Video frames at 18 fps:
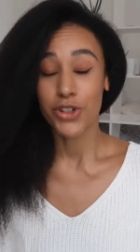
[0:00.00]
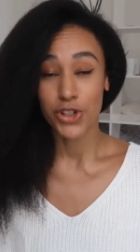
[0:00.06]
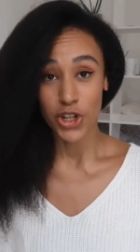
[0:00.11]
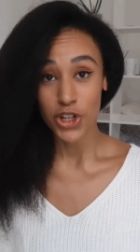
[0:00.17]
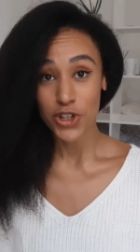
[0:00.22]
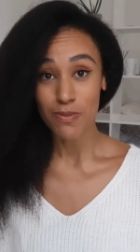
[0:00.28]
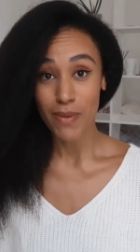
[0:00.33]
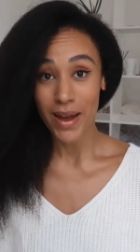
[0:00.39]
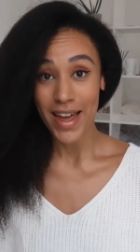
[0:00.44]

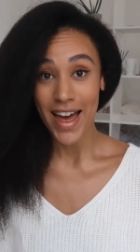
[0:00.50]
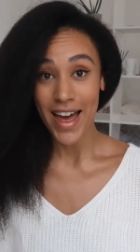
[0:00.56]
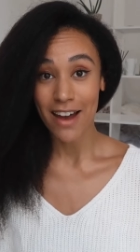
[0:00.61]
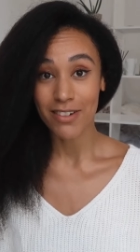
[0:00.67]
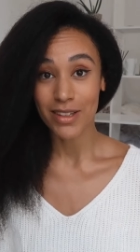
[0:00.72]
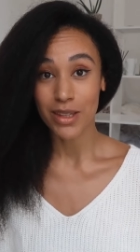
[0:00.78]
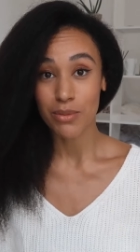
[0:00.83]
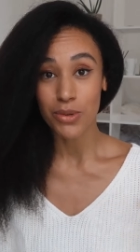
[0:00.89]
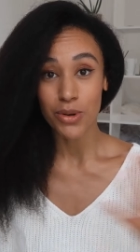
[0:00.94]
zhuzh my hair
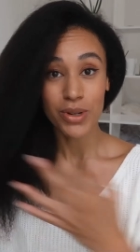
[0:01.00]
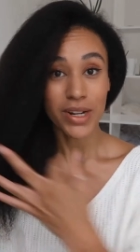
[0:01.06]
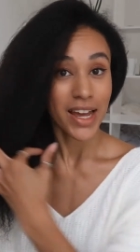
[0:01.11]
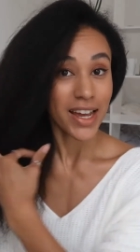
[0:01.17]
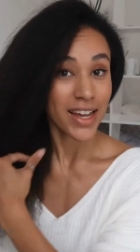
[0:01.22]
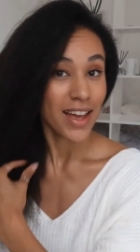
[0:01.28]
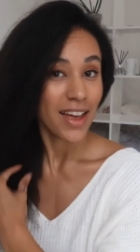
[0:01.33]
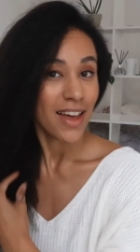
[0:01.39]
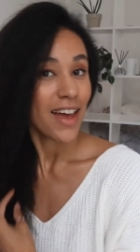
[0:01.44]
in the
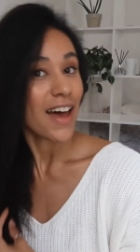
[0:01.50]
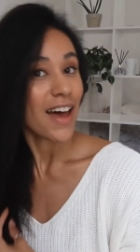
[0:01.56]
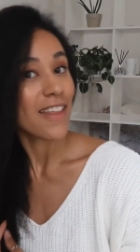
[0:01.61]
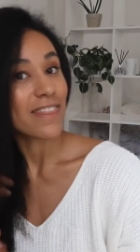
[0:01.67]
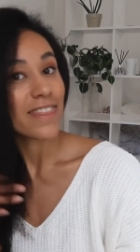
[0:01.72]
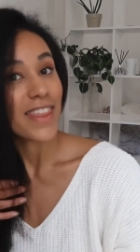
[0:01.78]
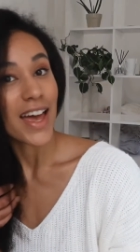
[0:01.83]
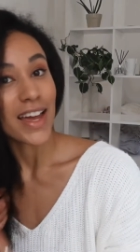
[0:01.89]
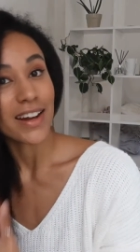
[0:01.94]
morning and
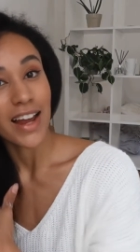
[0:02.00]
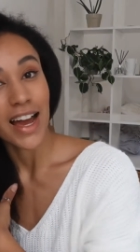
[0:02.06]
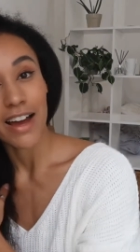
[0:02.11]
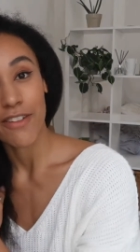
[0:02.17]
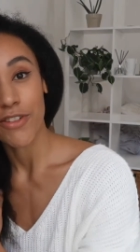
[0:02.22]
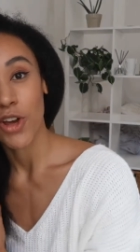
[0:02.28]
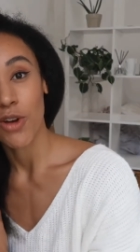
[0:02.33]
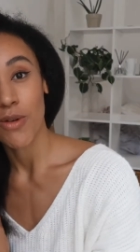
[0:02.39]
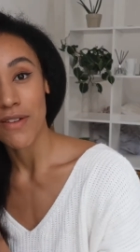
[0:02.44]
then
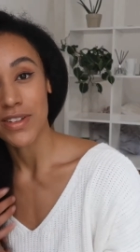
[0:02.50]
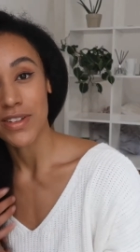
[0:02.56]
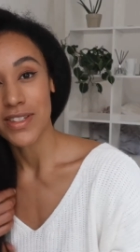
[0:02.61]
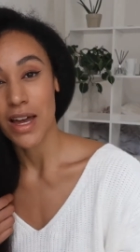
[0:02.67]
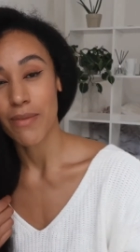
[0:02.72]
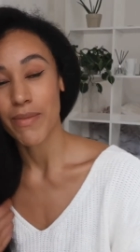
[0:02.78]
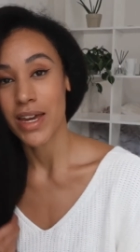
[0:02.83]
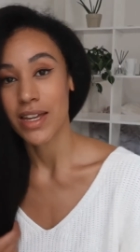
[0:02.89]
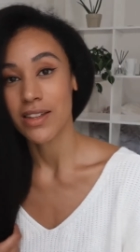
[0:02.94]
have whoever's
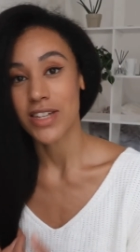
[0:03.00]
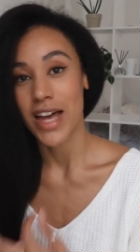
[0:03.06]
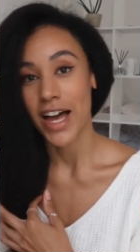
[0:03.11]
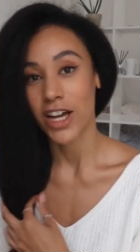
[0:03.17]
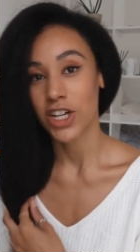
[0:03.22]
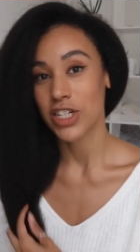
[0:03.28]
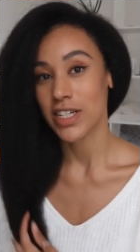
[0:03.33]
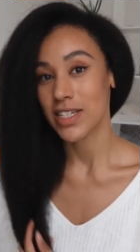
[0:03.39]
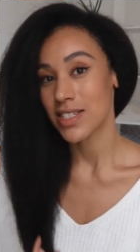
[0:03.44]
coming in to
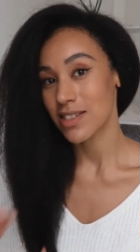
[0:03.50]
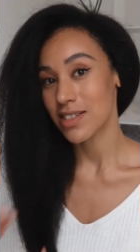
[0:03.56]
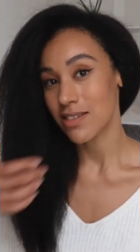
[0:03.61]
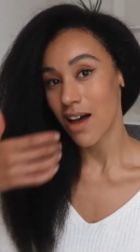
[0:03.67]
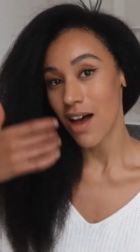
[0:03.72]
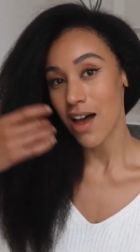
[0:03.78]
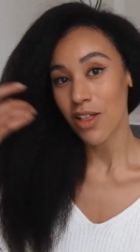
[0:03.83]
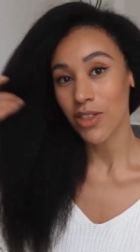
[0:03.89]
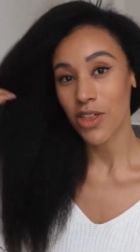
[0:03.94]
actually
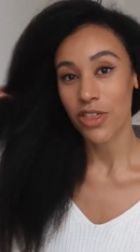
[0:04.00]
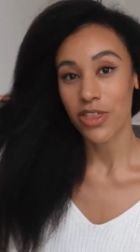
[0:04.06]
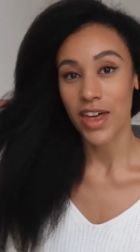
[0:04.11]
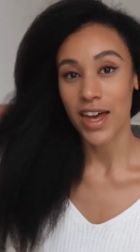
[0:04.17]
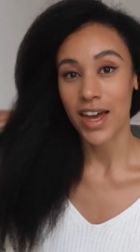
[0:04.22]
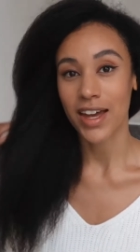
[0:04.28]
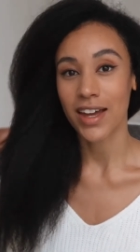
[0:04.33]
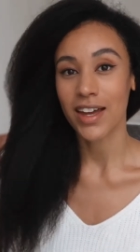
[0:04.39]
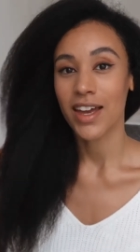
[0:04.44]
style the
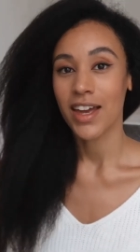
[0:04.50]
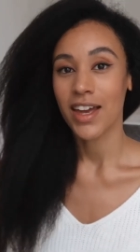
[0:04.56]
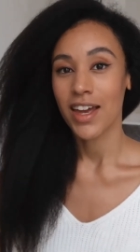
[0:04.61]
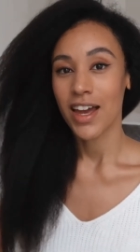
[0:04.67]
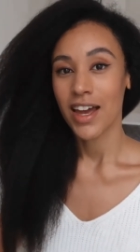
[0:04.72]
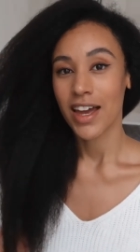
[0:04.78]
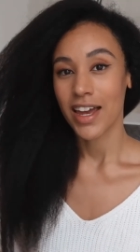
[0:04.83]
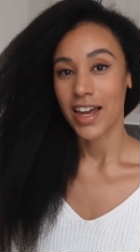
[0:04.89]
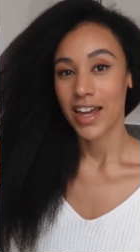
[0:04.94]
thing
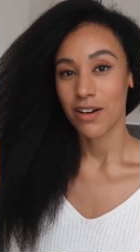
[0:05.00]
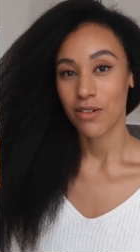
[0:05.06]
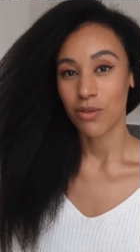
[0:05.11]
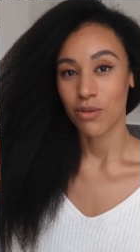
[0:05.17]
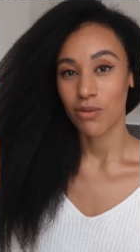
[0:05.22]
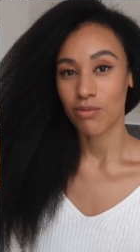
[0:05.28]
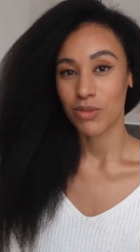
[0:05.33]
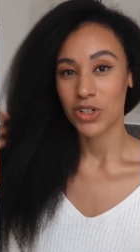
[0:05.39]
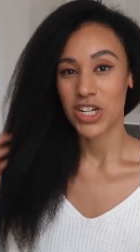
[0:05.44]
in
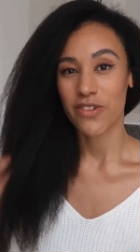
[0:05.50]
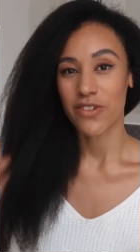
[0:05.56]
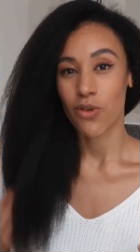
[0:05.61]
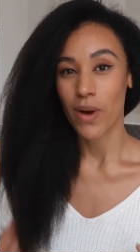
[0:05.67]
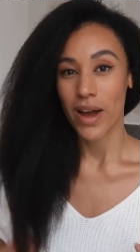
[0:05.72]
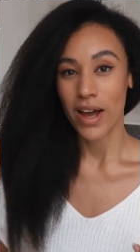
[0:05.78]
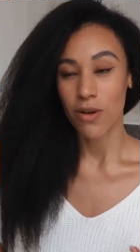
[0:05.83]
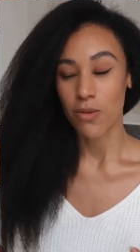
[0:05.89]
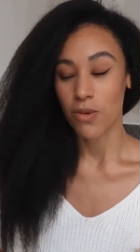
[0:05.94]
whichever
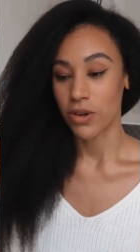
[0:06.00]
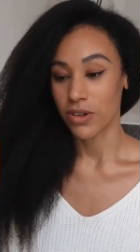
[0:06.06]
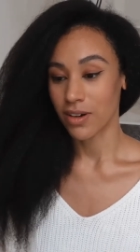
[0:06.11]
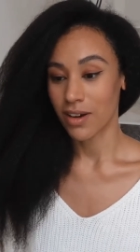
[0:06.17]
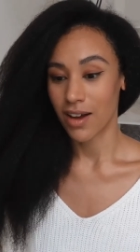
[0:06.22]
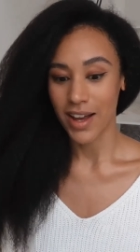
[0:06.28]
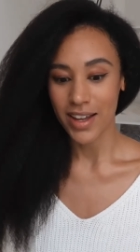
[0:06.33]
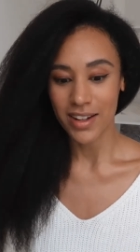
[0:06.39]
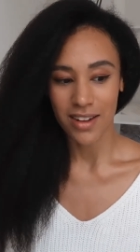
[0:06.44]
way I want.
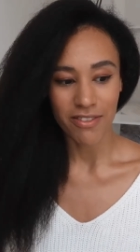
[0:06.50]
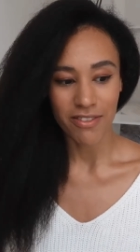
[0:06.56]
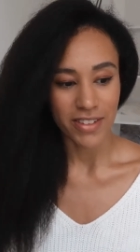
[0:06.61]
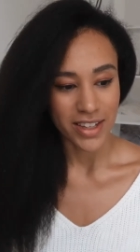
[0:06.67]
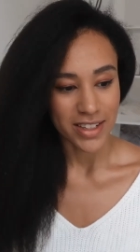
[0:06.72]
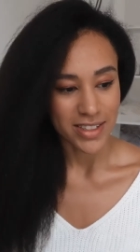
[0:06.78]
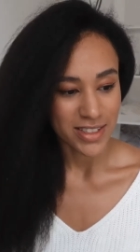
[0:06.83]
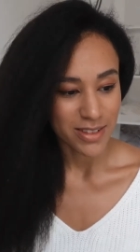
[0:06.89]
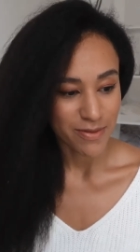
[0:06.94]
I love
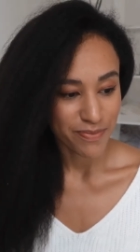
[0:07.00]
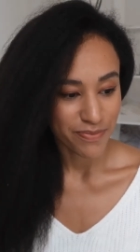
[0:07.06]
this.